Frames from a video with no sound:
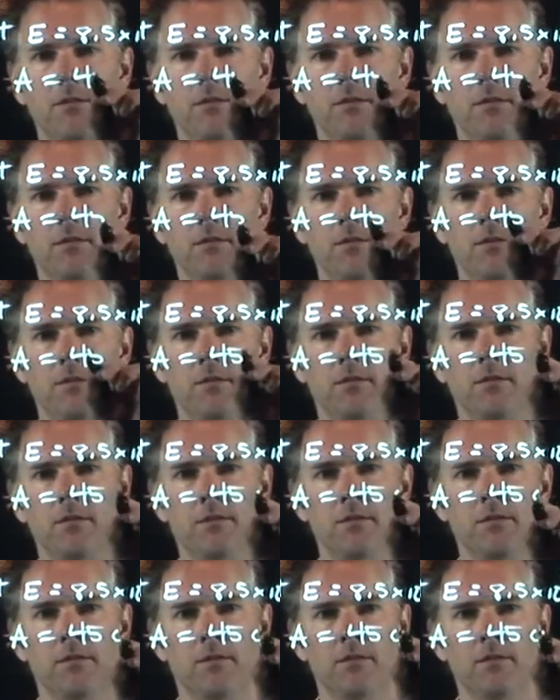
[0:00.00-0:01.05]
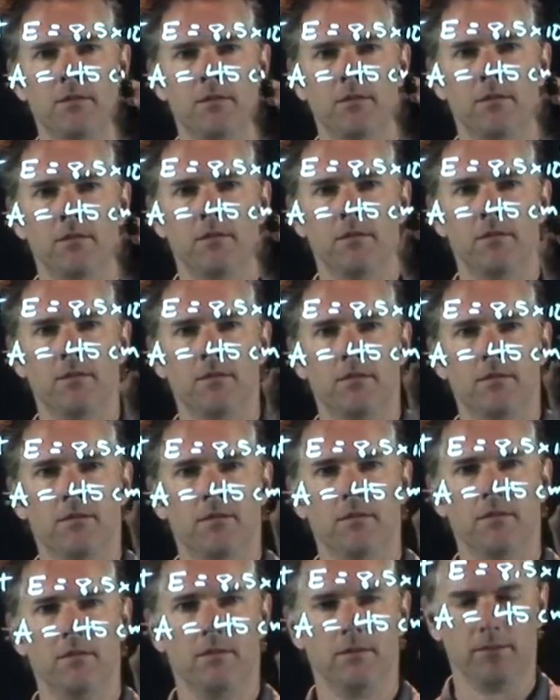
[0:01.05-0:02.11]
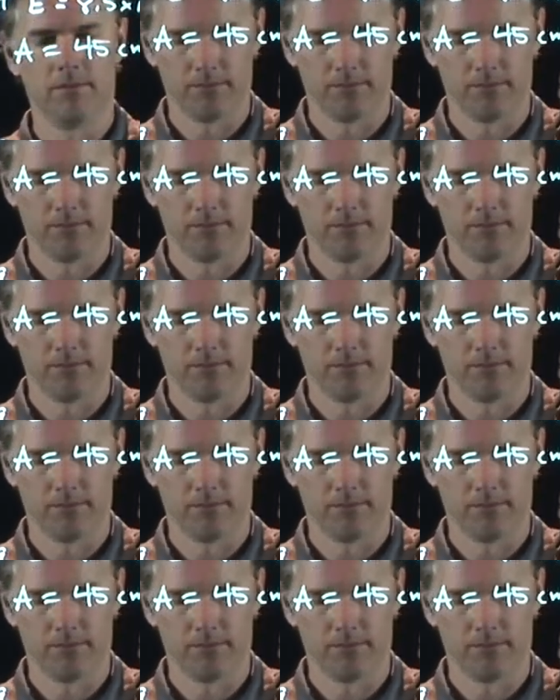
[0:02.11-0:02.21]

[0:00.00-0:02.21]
No one is speaking in this clip.